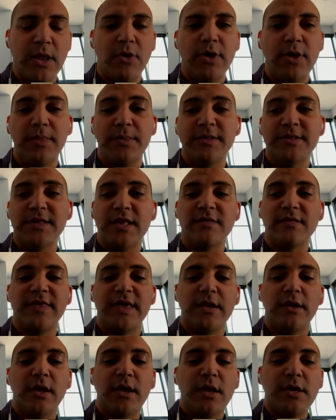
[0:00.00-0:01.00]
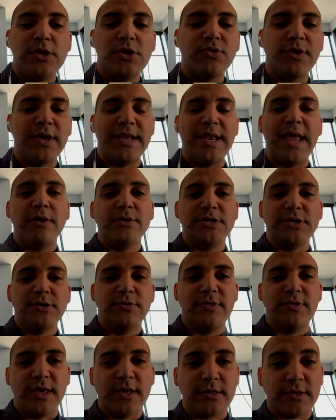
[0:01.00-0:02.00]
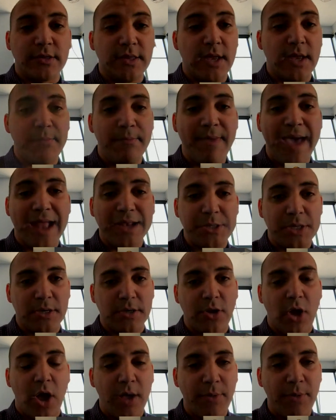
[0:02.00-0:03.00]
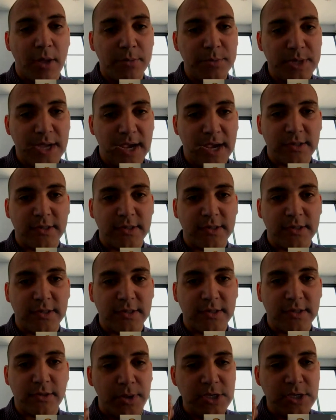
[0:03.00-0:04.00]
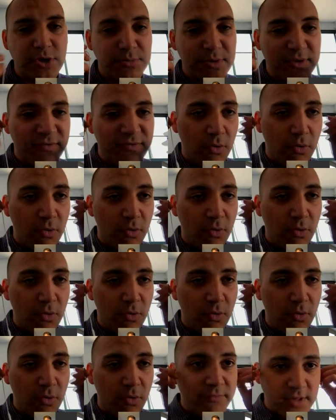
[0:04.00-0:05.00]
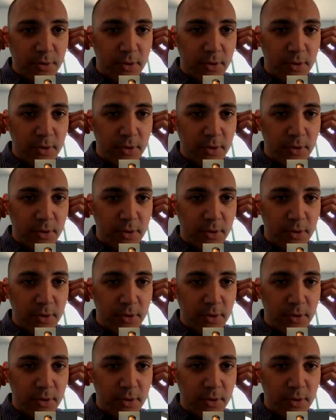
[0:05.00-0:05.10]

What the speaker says: in the sense that you can now do things that magic DOM objects could only do before.